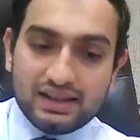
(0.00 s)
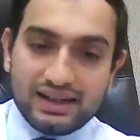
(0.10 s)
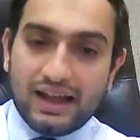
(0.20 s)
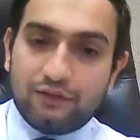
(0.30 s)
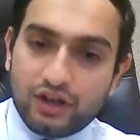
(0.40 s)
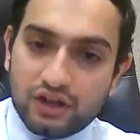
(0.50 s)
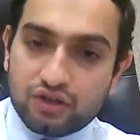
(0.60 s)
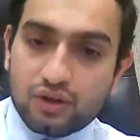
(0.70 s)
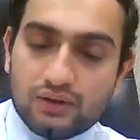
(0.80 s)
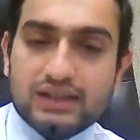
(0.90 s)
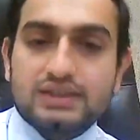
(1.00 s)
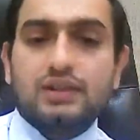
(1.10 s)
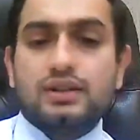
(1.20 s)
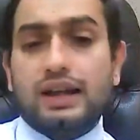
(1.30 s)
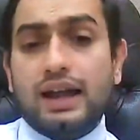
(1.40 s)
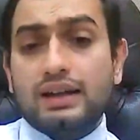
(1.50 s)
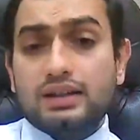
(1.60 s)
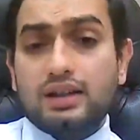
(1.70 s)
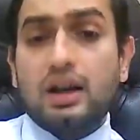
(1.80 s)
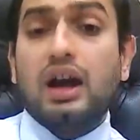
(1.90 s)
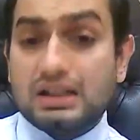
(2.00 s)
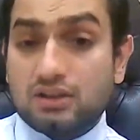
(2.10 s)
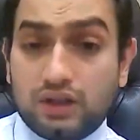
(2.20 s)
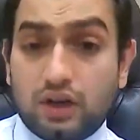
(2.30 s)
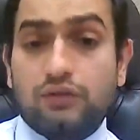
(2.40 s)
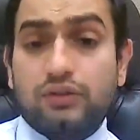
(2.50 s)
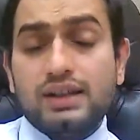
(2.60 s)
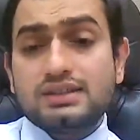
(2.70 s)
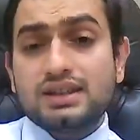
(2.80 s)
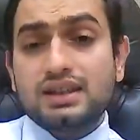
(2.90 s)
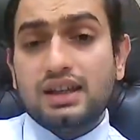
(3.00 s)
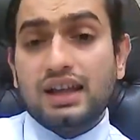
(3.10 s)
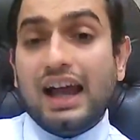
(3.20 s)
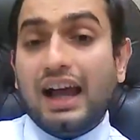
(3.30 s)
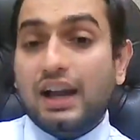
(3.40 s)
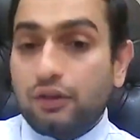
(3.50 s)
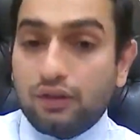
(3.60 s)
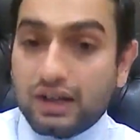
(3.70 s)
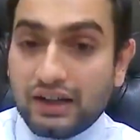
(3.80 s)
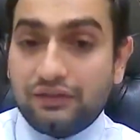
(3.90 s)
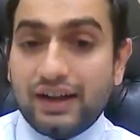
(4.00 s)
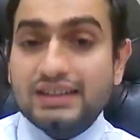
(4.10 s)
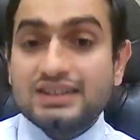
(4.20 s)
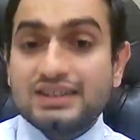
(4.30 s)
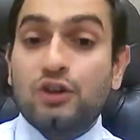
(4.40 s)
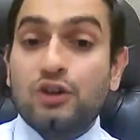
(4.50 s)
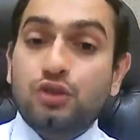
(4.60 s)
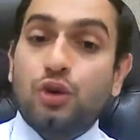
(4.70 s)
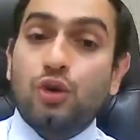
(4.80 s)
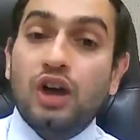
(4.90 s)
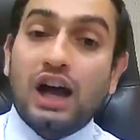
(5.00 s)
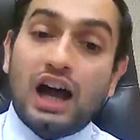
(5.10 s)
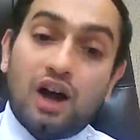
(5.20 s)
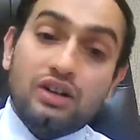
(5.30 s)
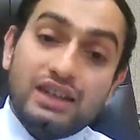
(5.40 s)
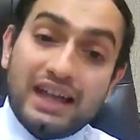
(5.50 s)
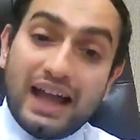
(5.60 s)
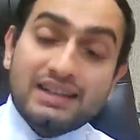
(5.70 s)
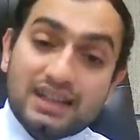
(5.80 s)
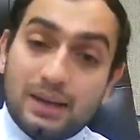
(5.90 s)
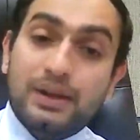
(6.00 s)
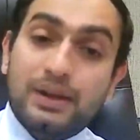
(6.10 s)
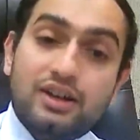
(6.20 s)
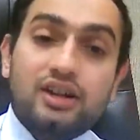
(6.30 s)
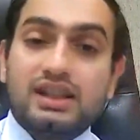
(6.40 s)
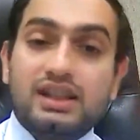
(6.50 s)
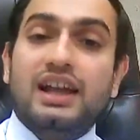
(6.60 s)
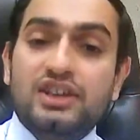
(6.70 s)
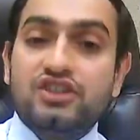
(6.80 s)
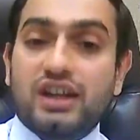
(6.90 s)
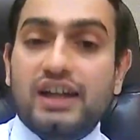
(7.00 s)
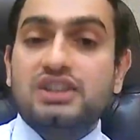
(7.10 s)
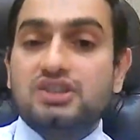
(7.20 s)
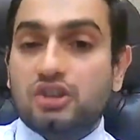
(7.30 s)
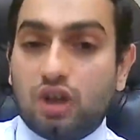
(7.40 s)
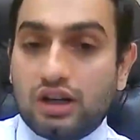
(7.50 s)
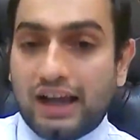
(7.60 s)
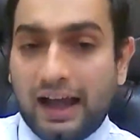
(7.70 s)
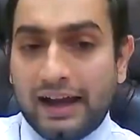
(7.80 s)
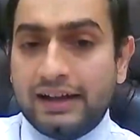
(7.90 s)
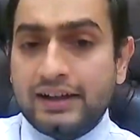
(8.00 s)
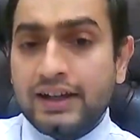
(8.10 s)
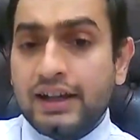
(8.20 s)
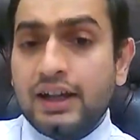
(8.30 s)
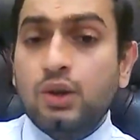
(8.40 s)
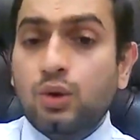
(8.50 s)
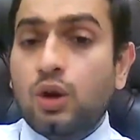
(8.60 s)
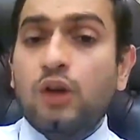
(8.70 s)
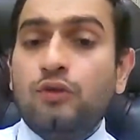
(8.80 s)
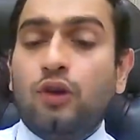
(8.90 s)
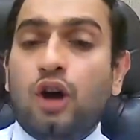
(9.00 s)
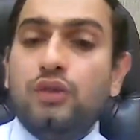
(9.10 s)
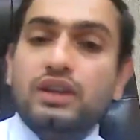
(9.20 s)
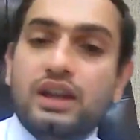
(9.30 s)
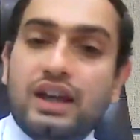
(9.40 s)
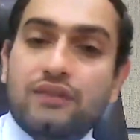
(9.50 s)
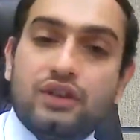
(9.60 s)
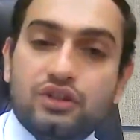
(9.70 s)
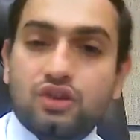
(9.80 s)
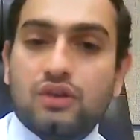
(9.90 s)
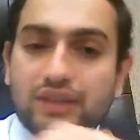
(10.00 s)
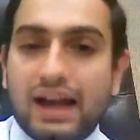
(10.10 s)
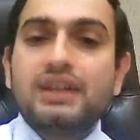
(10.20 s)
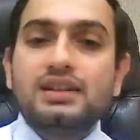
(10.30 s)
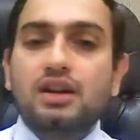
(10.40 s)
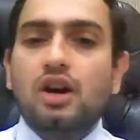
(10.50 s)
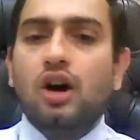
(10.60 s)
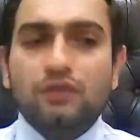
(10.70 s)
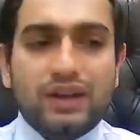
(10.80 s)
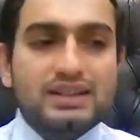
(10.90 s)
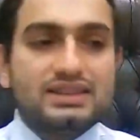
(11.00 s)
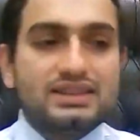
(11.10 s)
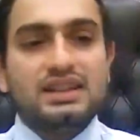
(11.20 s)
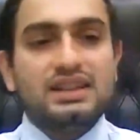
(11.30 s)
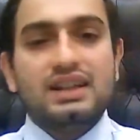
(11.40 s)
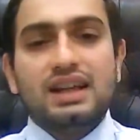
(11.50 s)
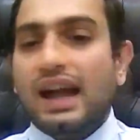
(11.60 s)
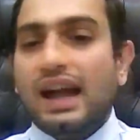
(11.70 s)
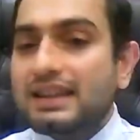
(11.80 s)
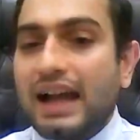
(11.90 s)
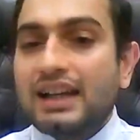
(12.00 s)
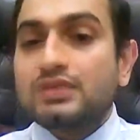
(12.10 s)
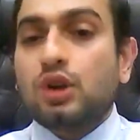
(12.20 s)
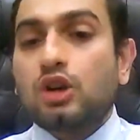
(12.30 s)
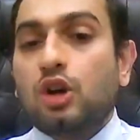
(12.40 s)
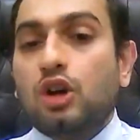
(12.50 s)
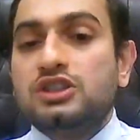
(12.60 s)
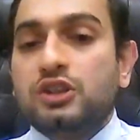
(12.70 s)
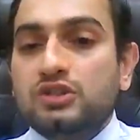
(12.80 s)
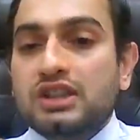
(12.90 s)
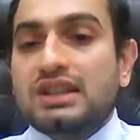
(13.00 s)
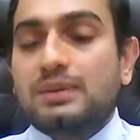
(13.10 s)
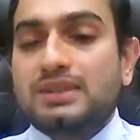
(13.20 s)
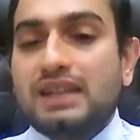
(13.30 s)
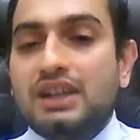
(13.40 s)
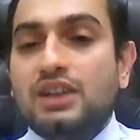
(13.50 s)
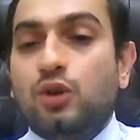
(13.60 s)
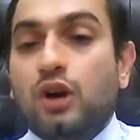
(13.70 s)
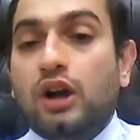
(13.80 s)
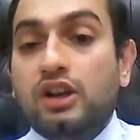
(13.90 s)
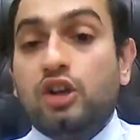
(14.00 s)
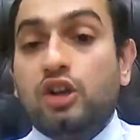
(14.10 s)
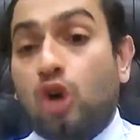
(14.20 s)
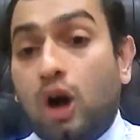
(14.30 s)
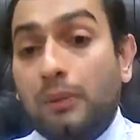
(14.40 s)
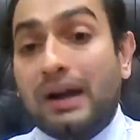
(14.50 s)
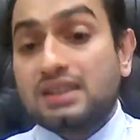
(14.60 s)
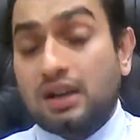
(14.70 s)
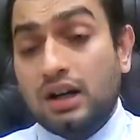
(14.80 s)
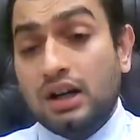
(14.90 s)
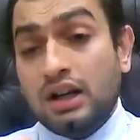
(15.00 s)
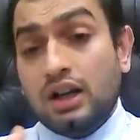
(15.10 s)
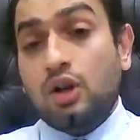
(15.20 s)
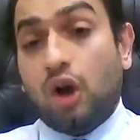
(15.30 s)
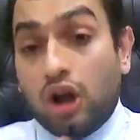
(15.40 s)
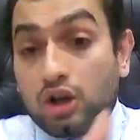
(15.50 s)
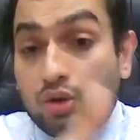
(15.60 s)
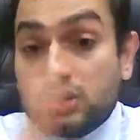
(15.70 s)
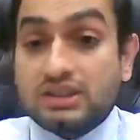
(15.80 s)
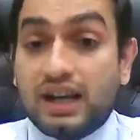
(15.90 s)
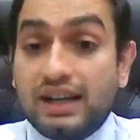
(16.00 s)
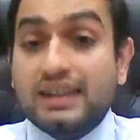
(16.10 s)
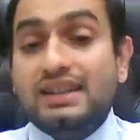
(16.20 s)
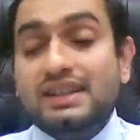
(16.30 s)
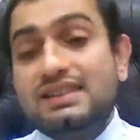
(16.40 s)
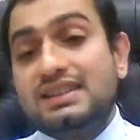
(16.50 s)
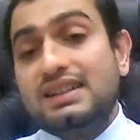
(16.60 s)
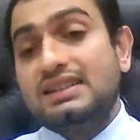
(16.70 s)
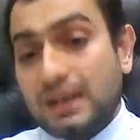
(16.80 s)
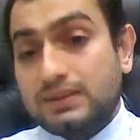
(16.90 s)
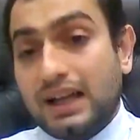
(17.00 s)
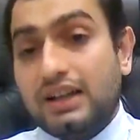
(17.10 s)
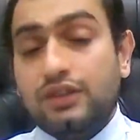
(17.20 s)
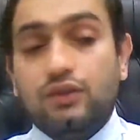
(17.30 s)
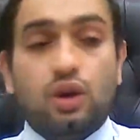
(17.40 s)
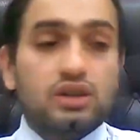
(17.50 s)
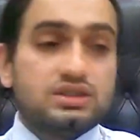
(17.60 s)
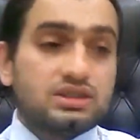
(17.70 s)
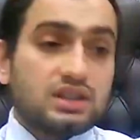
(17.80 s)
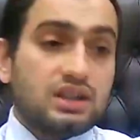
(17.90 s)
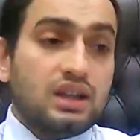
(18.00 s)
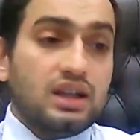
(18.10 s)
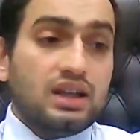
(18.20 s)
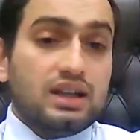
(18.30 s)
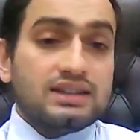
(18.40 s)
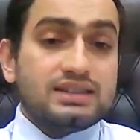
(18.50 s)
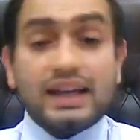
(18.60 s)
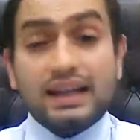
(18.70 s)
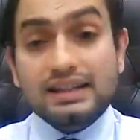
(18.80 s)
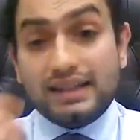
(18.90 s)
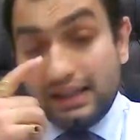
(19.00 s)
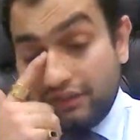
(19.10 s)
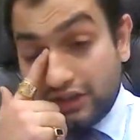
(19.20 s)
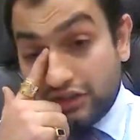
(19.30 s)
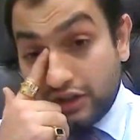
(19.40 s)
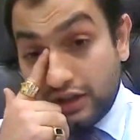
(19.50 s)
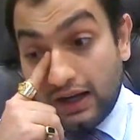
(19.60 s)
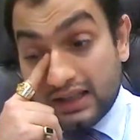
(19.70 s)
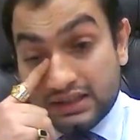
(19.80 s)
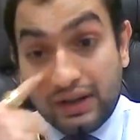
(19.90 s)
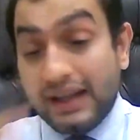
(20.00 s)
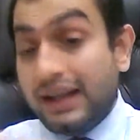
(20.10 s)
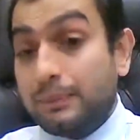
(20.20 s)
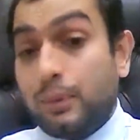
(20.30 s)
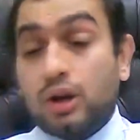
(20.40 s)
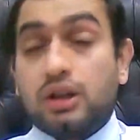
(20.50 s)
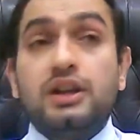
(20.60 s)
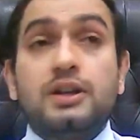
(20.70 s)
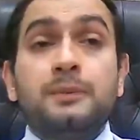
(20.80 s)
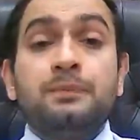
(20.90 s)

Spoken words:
the definition of that certain act as of that offense. And if you're for the defense, you have to show how the acts committed as alleged against your client do not fall within the definition of that offense. And that is what constitutes a substantive law, and your job as a lawyer to study these substantive laws. Second thing which is very important